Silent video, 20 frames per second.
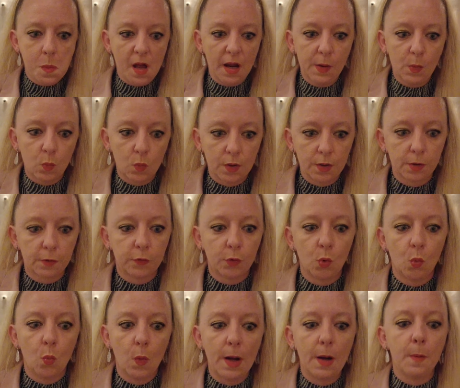a
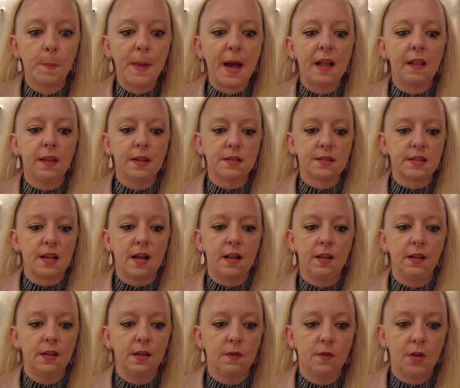wonderful, well-balanced
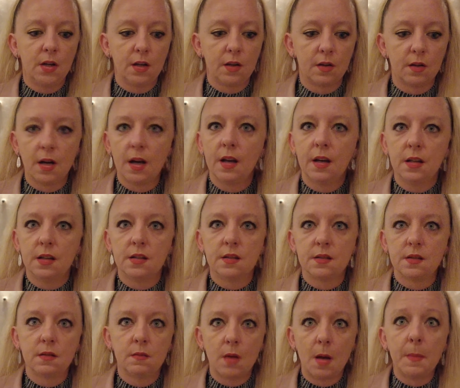salad. Vinaigrette
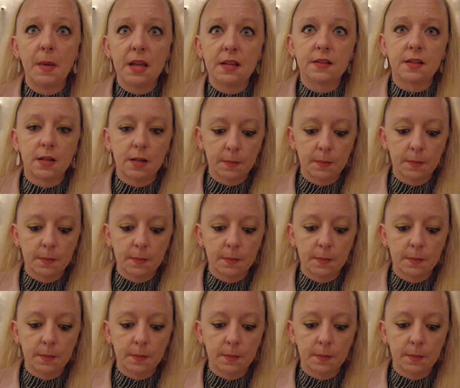is amazing.